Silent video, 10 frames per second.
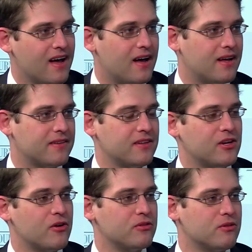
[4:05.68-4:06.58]
Uh,
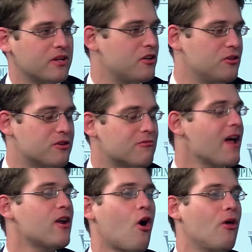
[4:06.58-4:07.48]
you know, you can you can
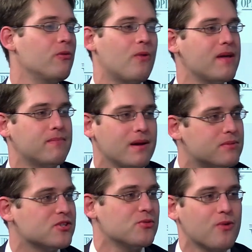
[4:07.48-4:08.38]
write all the white
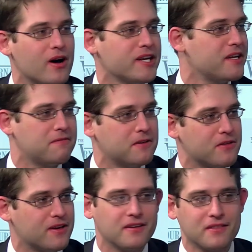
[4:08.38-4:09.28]
papers you want if
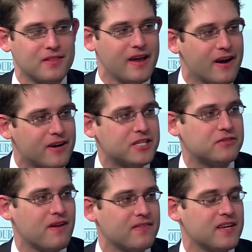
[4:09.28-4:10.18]
you're the, the
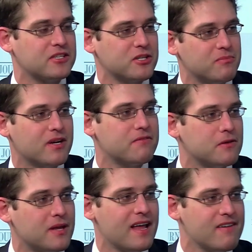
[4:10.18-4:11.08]
Heritage Foundation, but
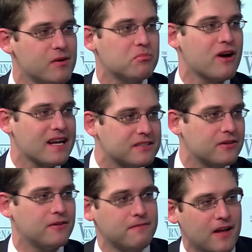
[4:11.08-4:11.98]
if you can't have a
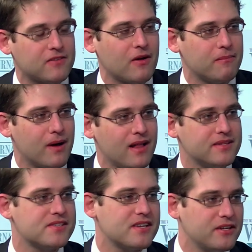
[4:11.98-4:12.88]
practical effect on
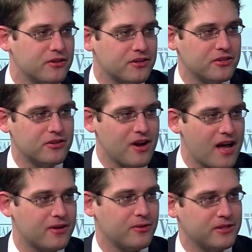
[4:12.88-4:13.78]
policy, you're, you're
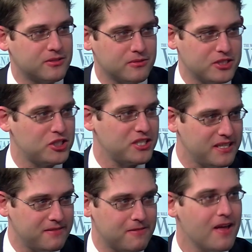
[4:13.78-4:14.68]
not going to
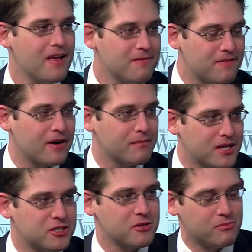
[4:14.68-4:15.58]
achieve very
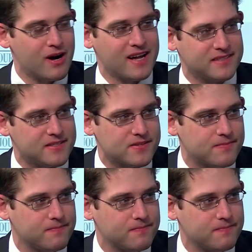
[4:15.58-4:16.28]
much in practice.